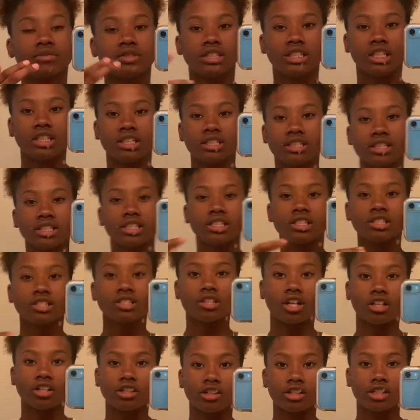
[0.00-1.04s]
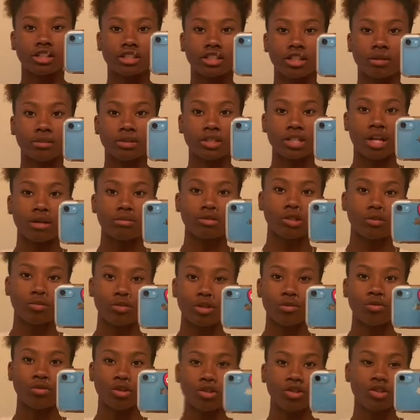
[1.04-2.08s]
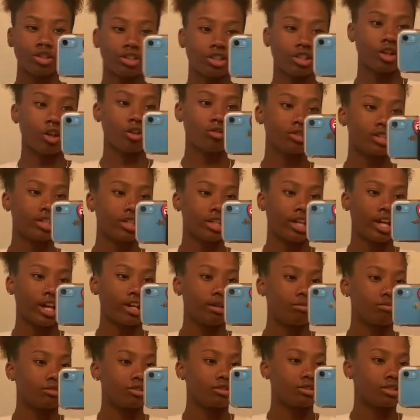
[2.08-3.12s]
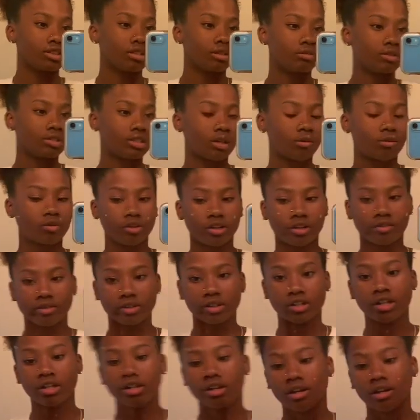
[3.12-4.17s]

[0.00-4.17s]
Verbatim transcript: Yeah, the season started in the summertime, so people usually go to the games or summertime, whatever.